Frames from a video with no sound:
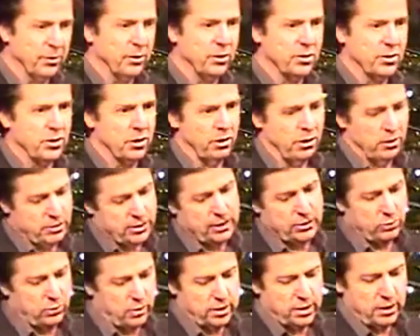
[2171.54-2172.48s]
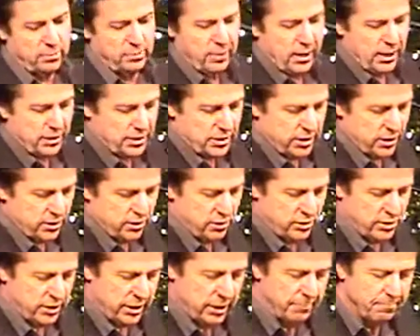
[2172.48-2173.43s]
of the church. That's what the apostates
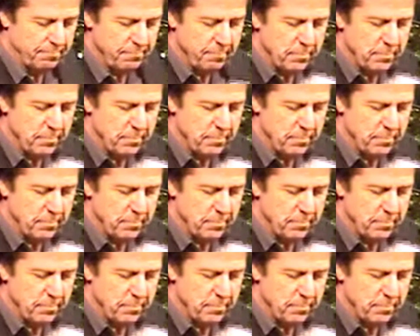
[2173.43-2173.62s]
are saying.